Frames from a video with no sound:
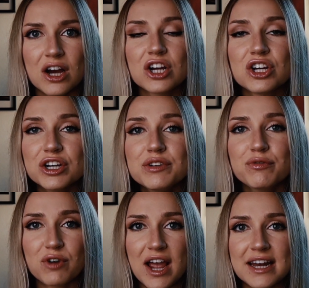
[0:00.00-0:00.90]
A good
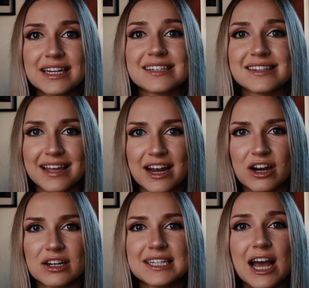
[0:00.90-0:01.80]
friend is
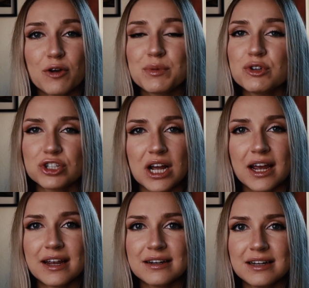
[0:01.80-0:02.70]
there to help you
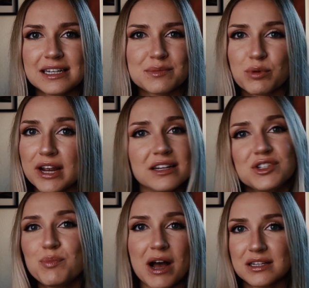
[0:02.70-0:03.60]
shine as bright as
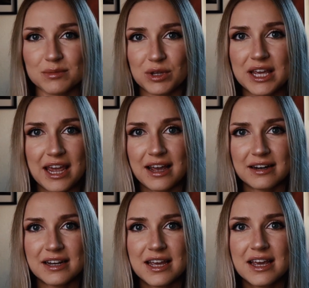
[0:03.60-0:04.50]
you possibly
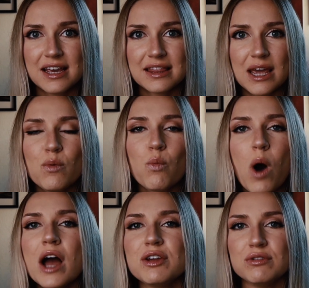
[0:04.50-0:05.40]
can. They
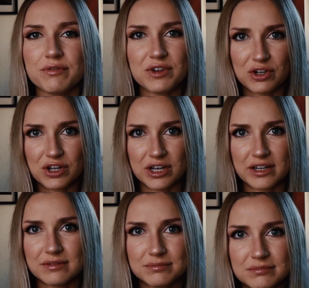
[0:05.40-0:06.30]
want you to feel
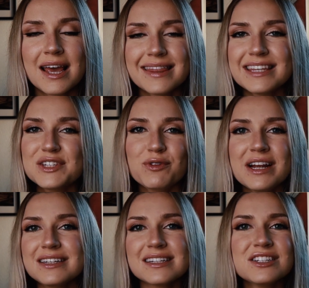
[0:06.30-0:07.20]
good. This
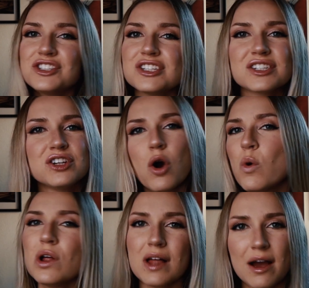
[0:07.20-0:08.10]
friend doesn't just
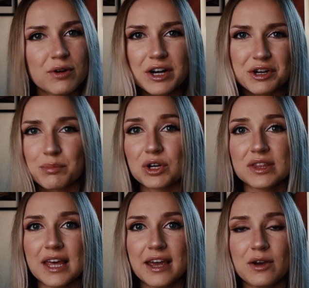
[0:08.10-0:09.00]
go all out on your
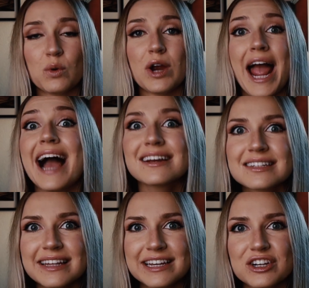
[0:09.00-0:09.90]
birthday or
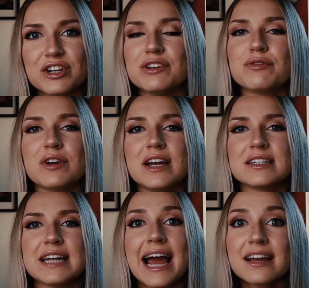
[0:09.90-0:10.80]
act like a good
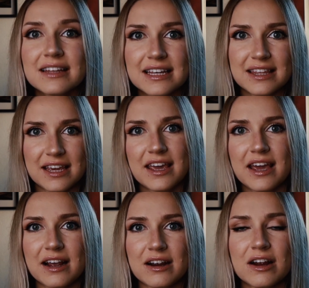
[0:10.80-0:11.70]
friend and act like they
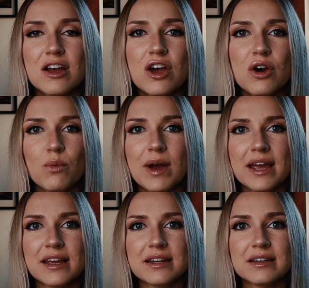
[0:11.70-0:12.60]
care
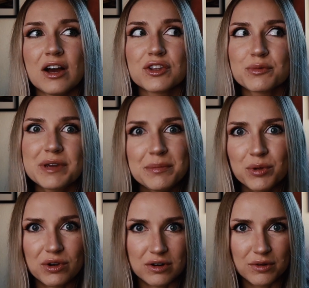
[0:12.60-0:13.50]
when other
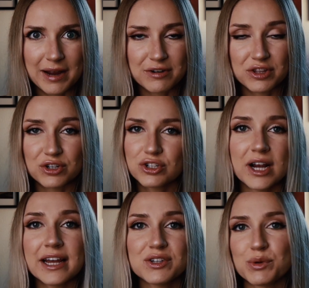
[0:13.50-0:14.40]
people are around and they're
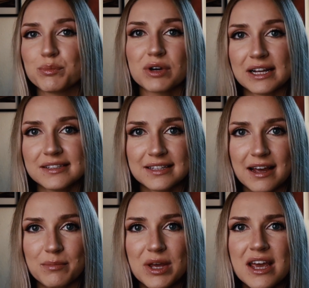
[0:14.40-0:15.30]
trying to impress
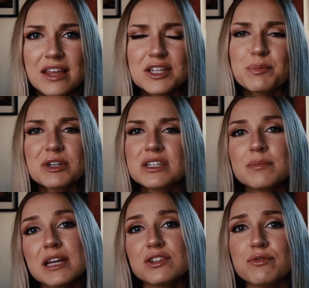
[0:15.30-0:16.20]
them. This person
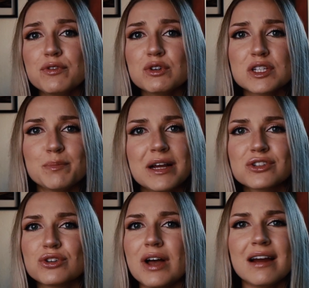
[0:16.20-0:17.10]
makes you feel
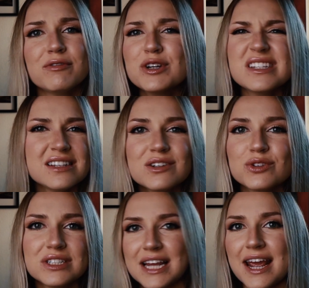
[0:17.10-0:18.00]
special every
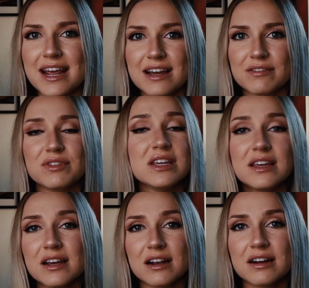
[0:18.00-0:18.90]
single day of the
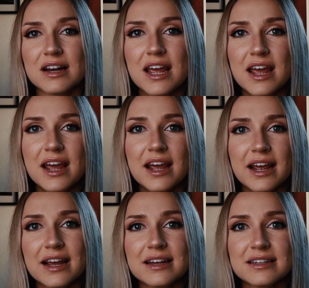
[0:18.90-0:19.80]
year.
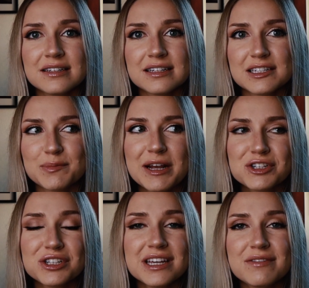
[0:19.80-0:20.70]
And
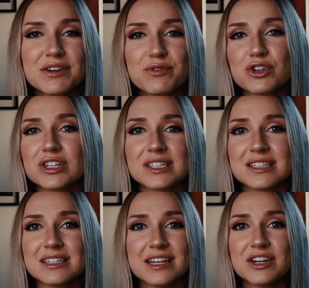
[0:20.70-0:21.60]
especially even if you're just,